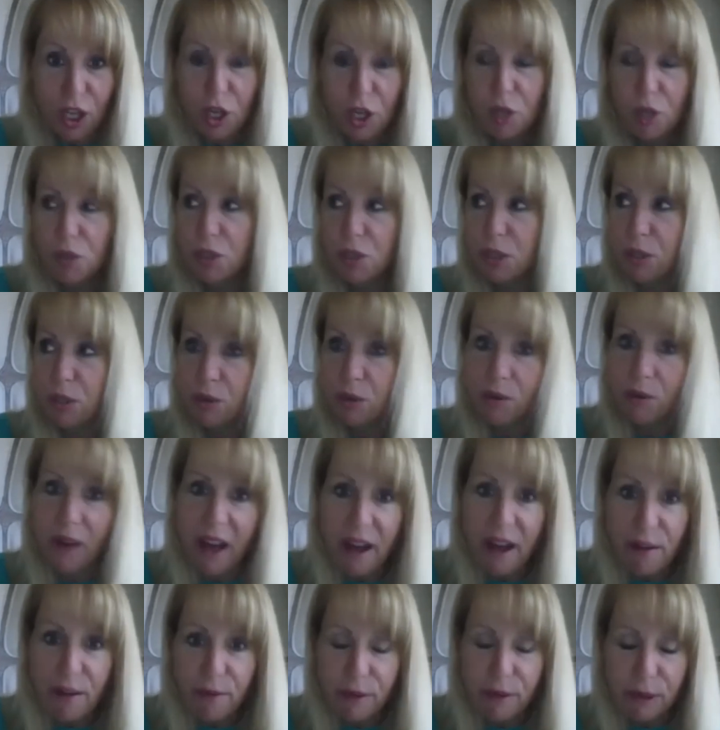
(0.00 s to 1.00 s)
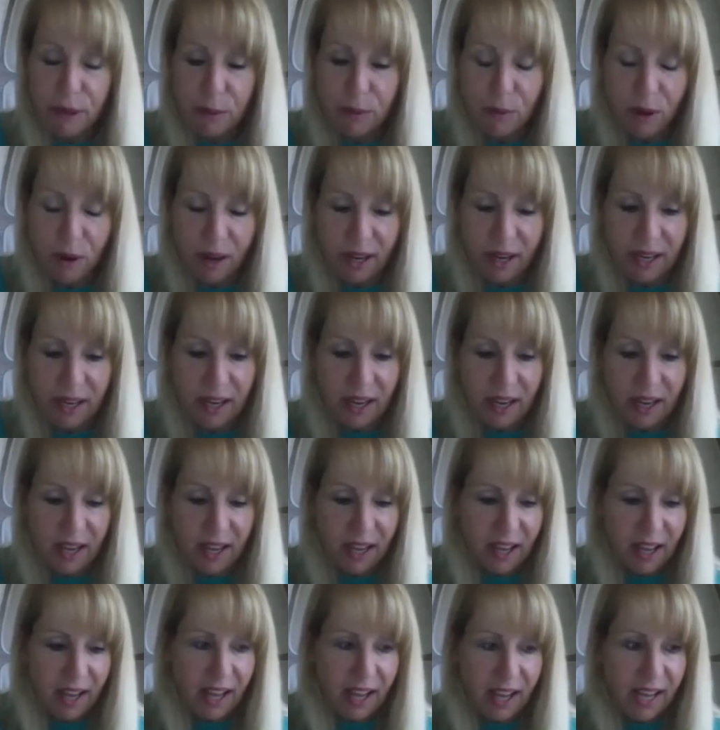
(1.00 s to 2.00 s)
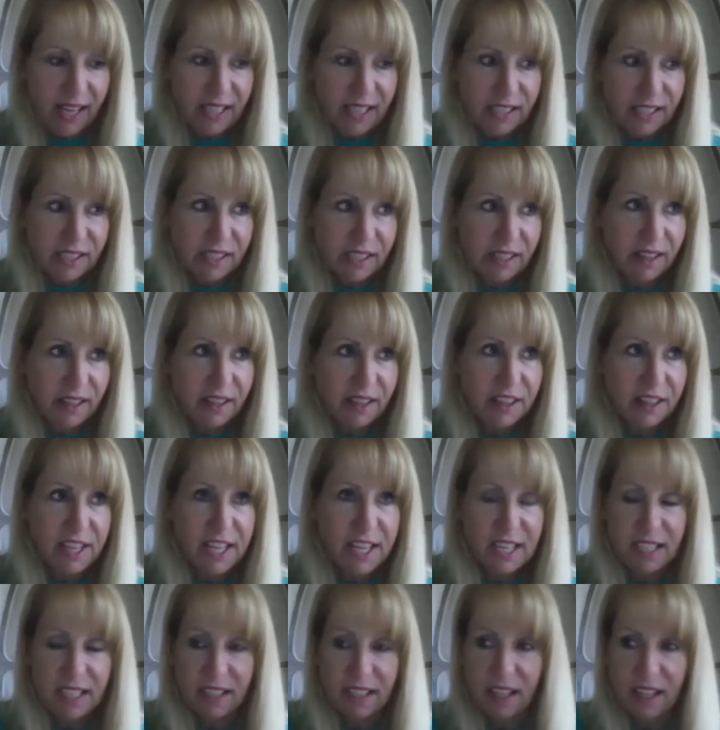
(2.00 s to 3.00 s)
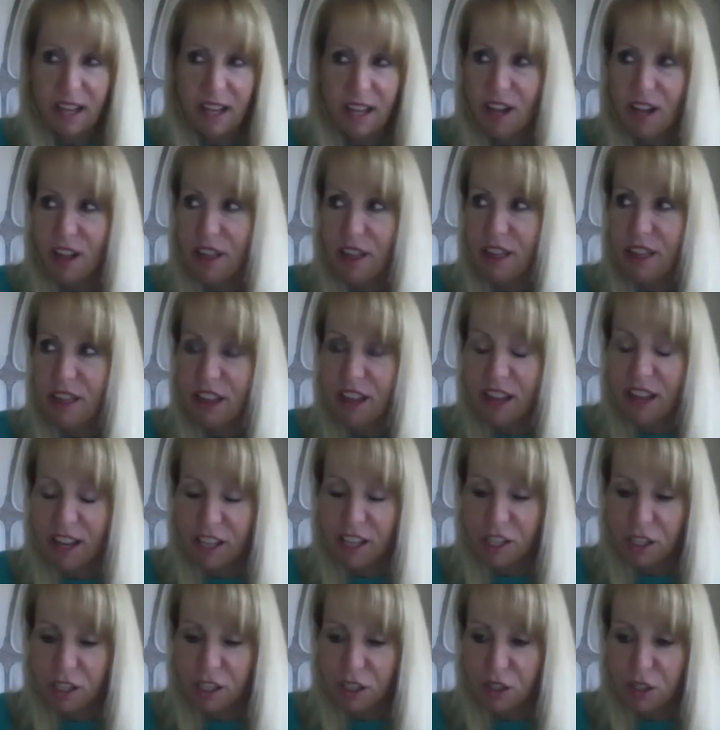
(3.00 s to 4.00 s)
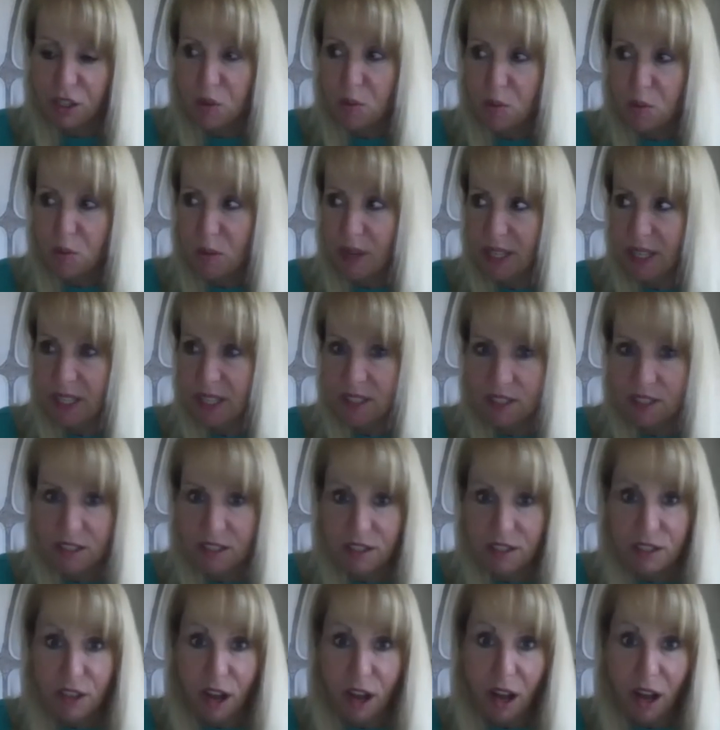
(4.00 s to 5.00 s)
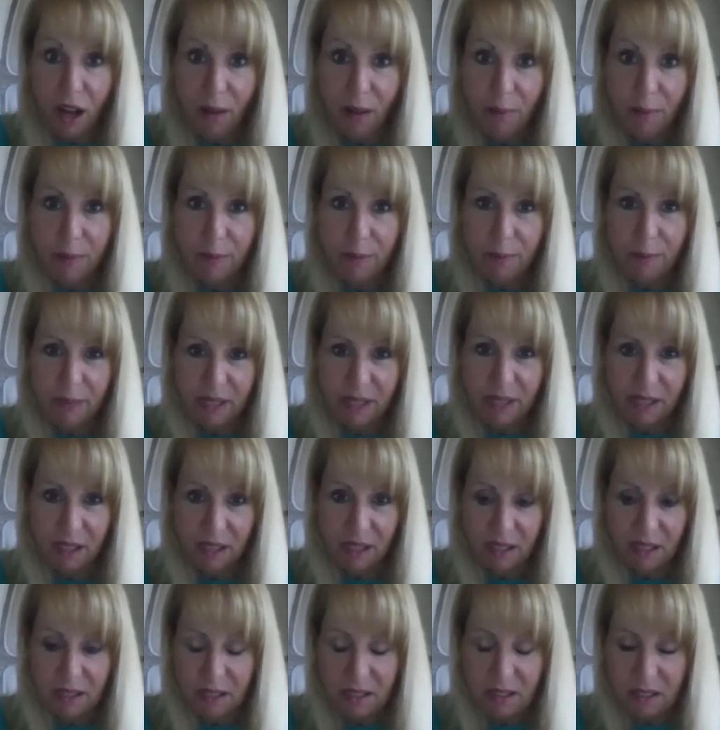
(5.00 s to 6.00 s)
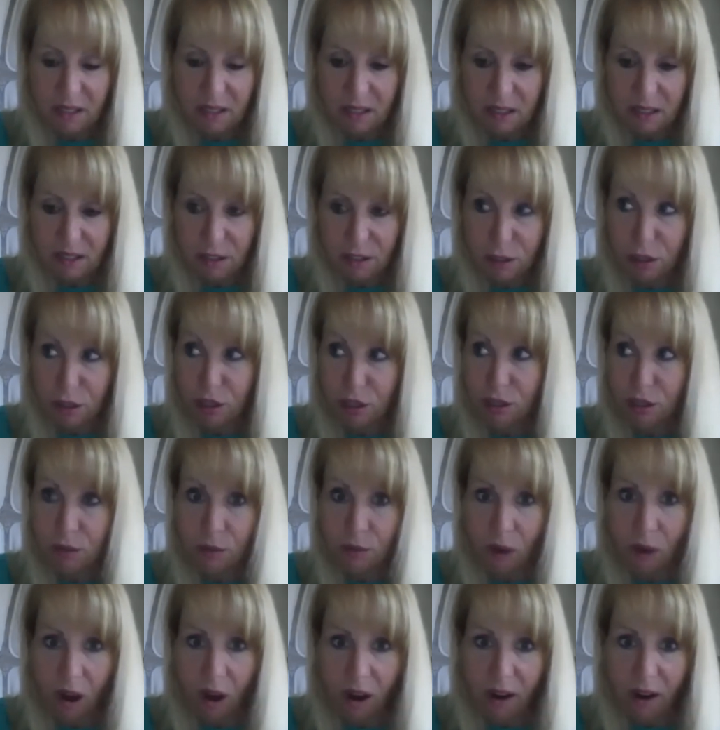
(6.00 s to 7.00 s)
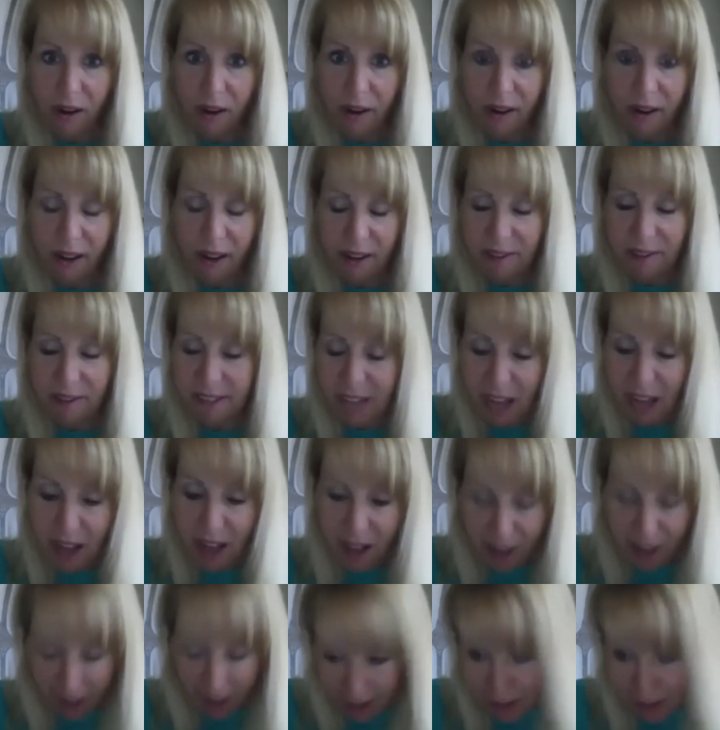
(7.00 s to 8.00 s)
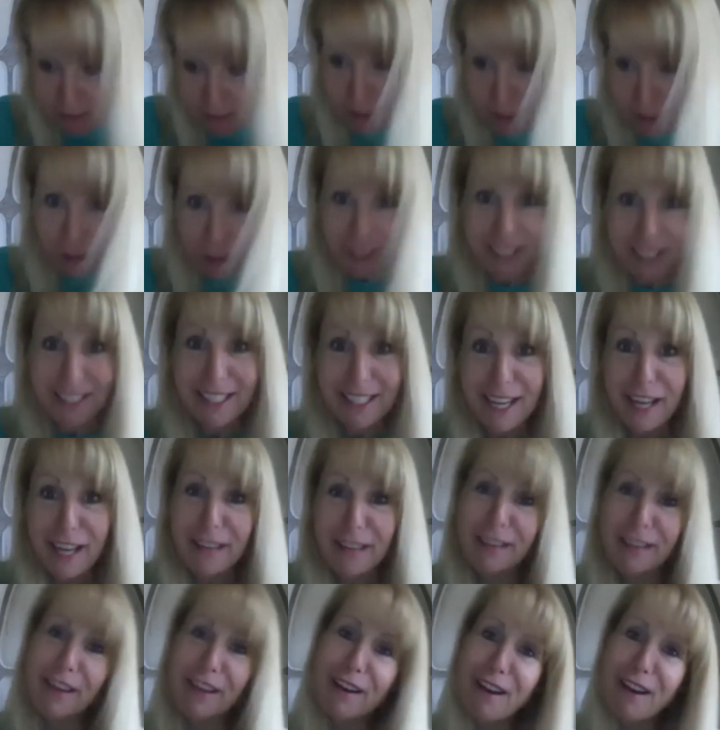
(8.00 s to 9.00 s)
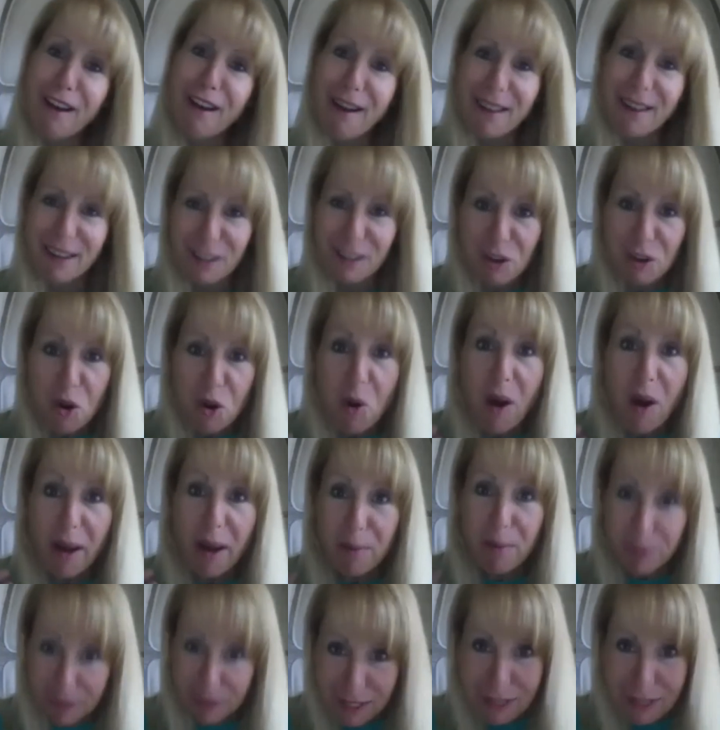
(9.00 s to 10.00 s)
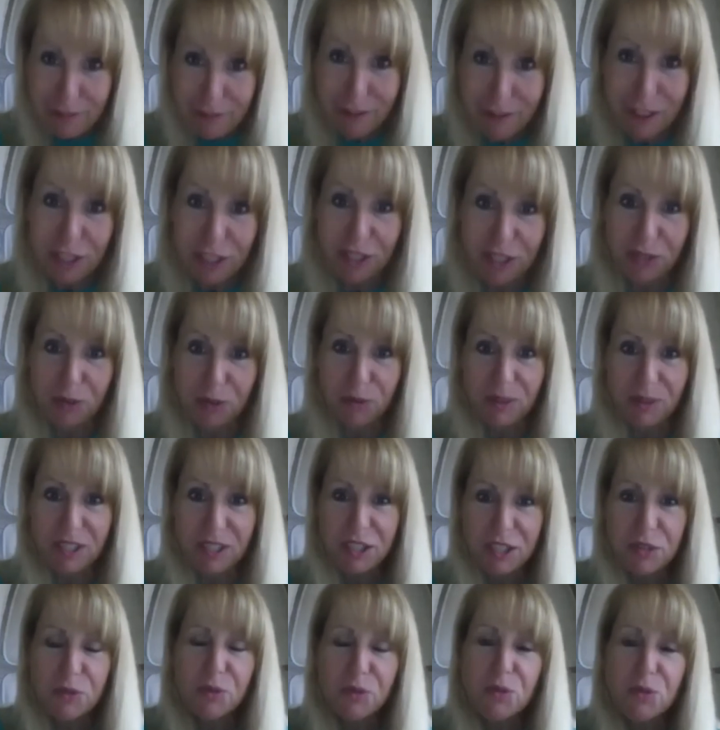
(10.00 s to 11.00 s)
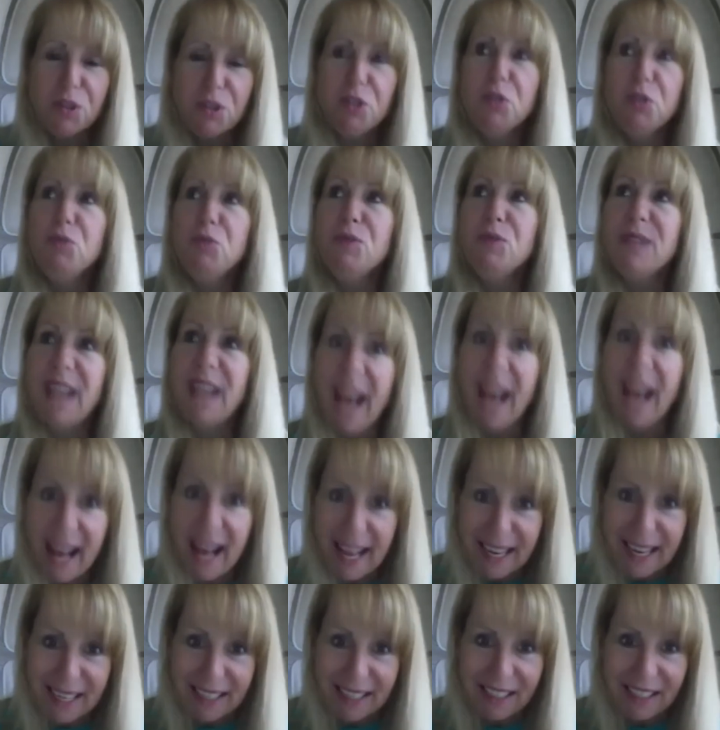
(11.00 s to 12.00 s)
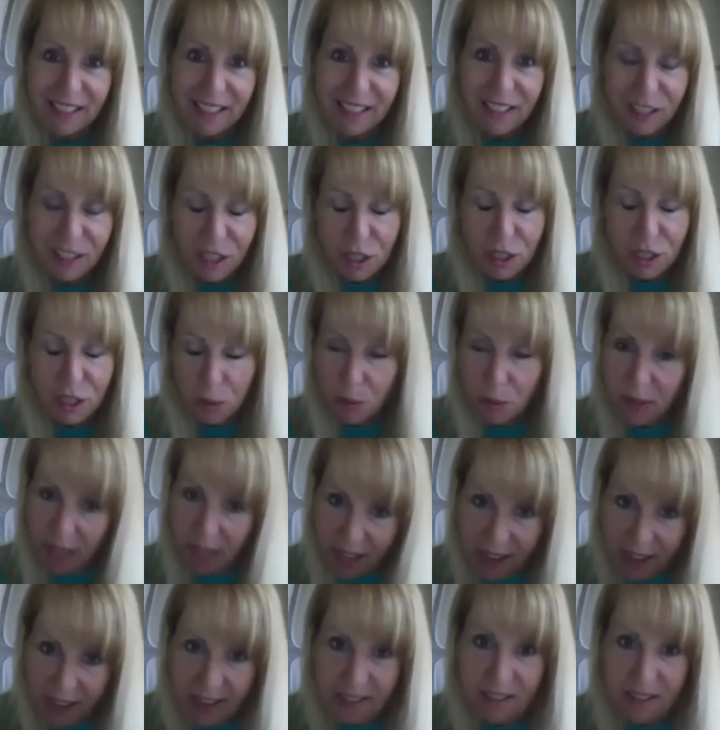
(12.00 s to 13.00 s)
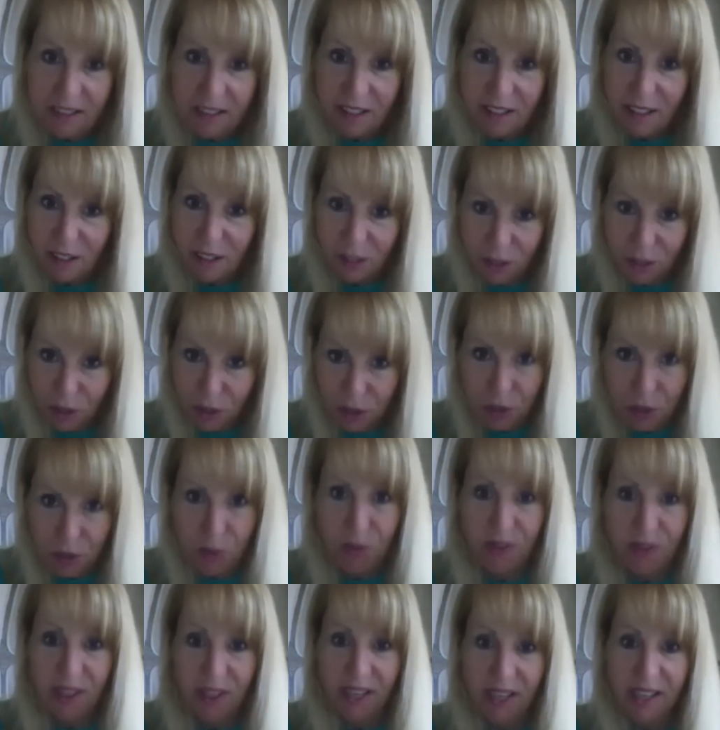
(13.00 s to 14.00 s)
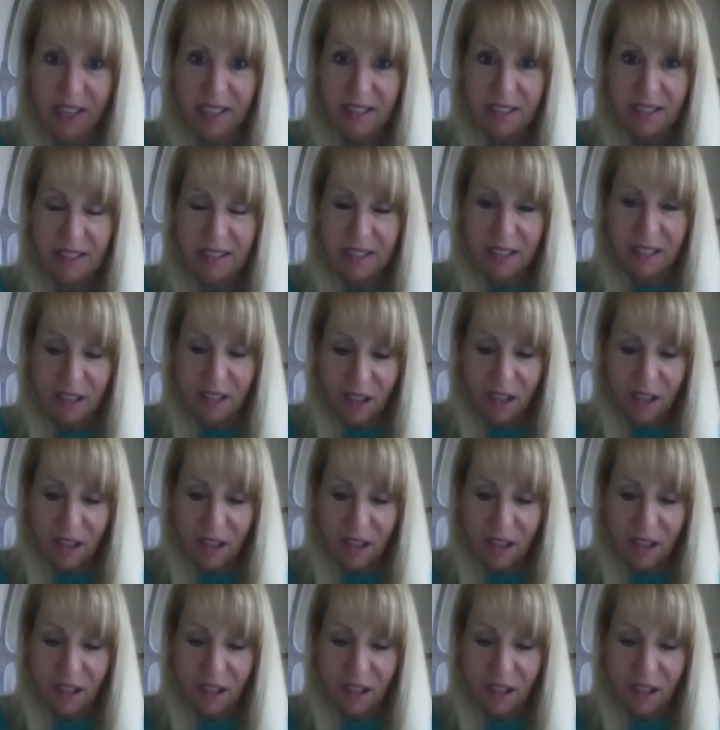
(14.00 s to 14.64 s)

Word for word: to everyone and to think that you might stop because it's too hard. I mean, I'm here to say that you know I believe in you. You you can you can do this.